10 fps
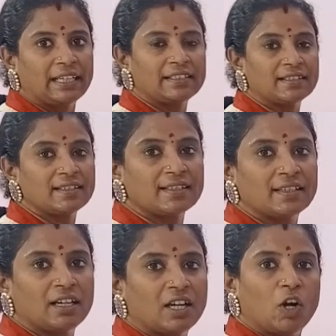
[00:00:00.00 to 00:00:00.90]
it is
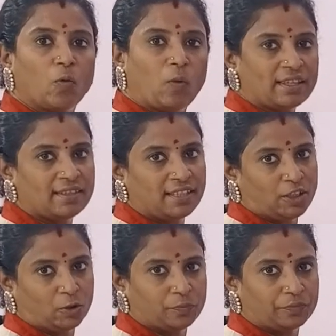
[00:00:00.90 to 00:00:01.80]
1
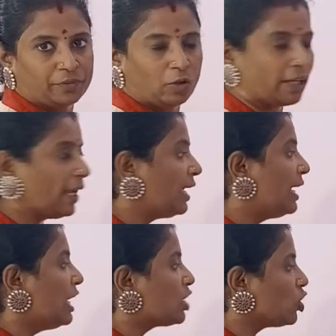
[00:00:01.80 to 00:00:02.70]
0, okay.
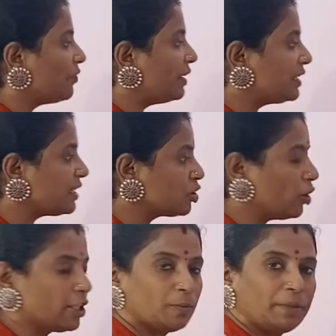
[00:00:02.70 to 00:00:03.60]
So when it is
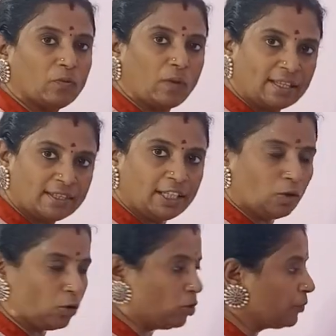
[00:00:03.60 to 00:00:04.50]
going to be 1
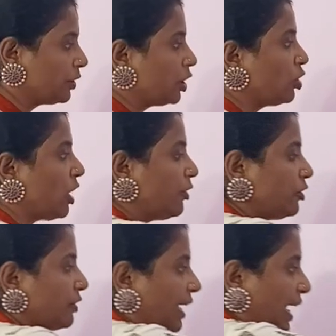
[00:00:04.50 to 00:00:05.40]
0, you have to
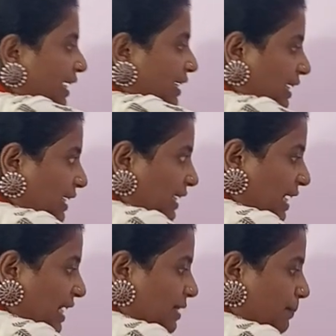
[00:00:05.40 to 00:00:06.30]
write
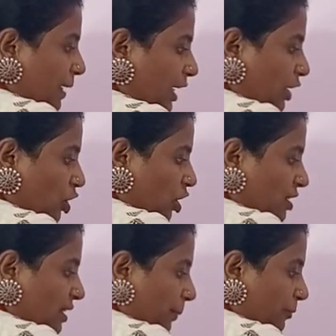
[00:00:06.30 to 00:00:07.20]
LSB in your
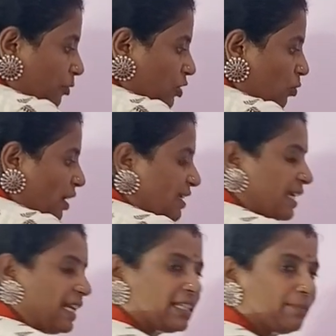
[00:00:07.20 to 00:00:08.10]
sum. So what is
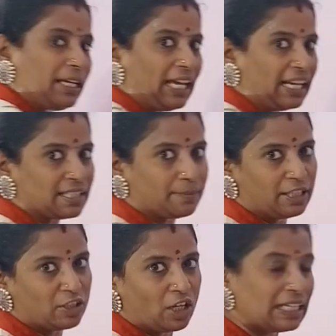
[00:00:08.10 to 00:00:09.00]
LSB? LSB
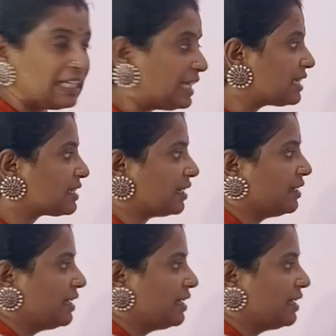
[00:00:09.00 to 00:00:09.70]
is your least